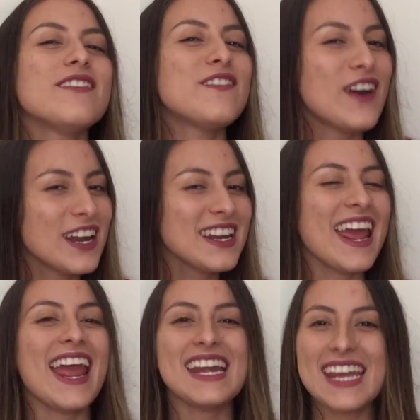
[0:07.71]
fun
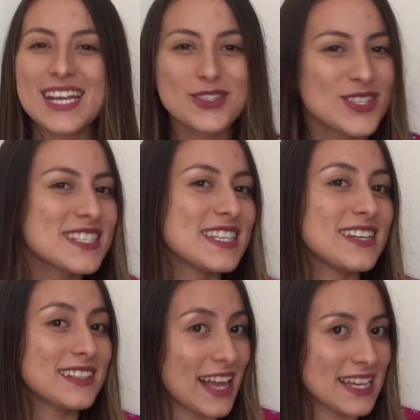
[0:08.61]
and interesting
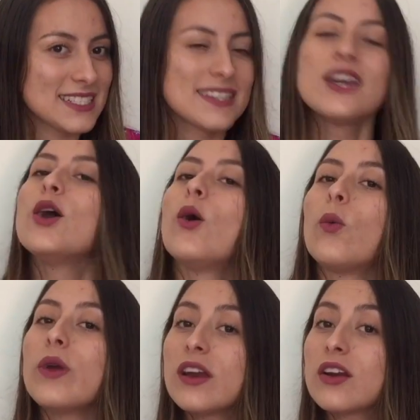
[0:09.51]
class.
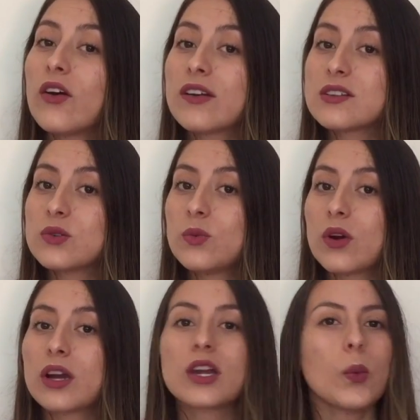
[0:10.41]
We're going to
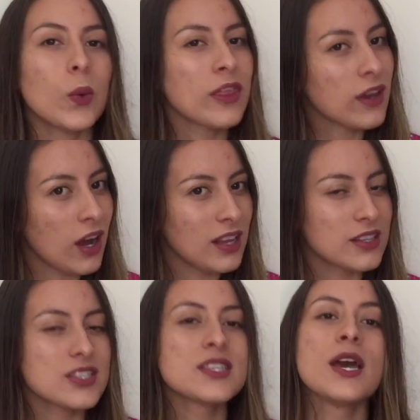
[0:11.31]
work with
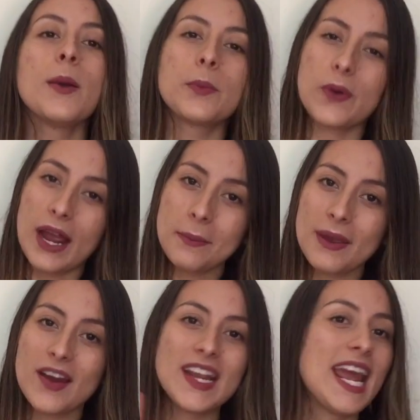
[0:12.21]
colors,
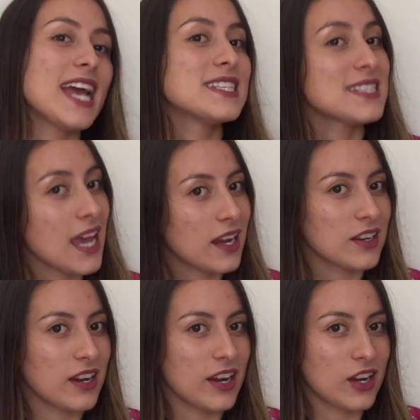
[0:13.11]
primary and
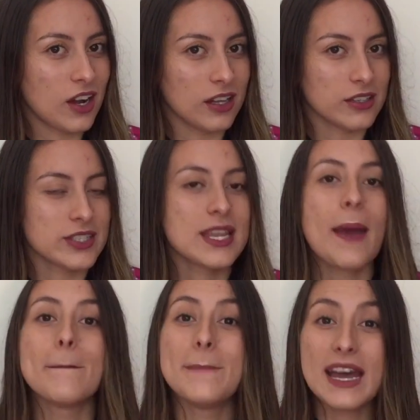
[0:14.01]
secondary colors.
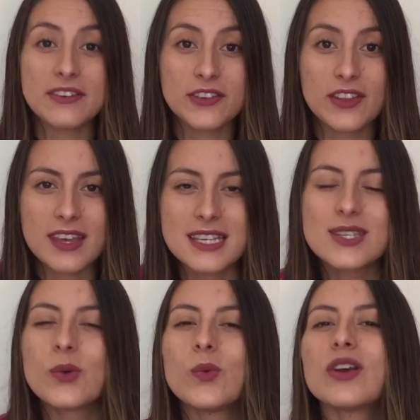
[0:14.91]
But for this,
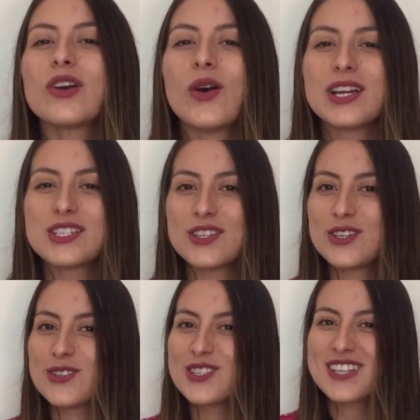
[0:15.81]
we're going to
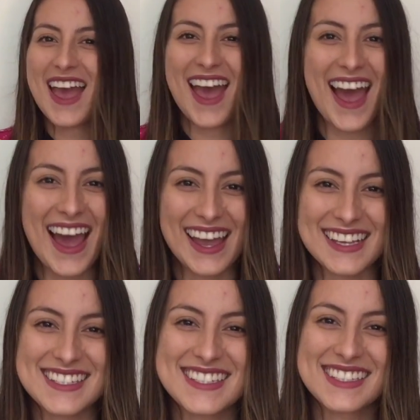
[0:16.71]
use
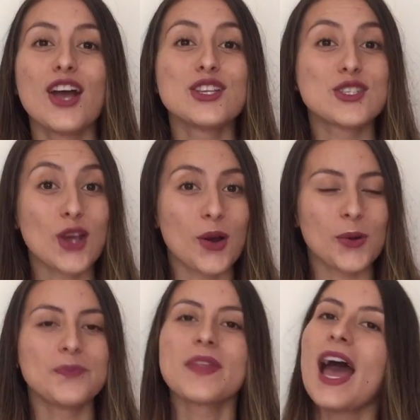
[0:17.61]
eyes.
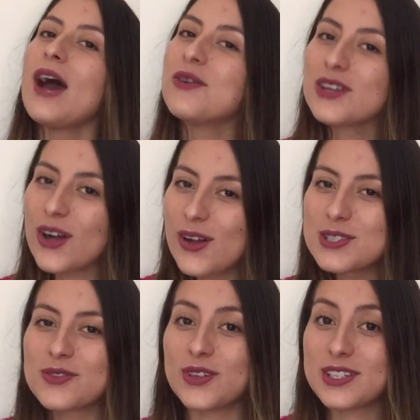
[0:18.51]
So, our
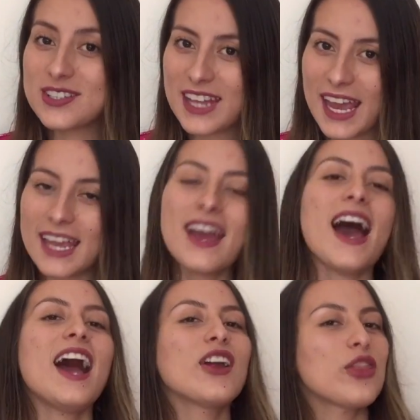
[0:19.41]
goals for today
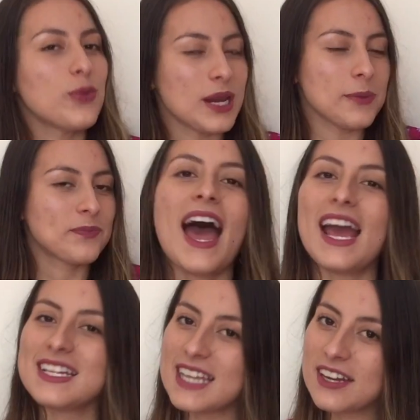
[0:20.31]
are 3.
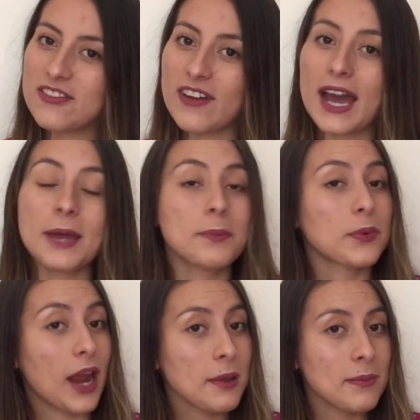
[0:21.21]
Identify
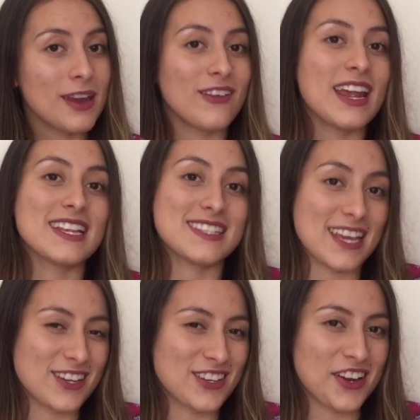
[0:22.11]
primary and
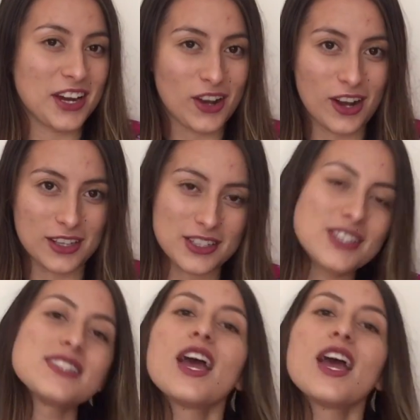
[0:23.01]
secondary colors,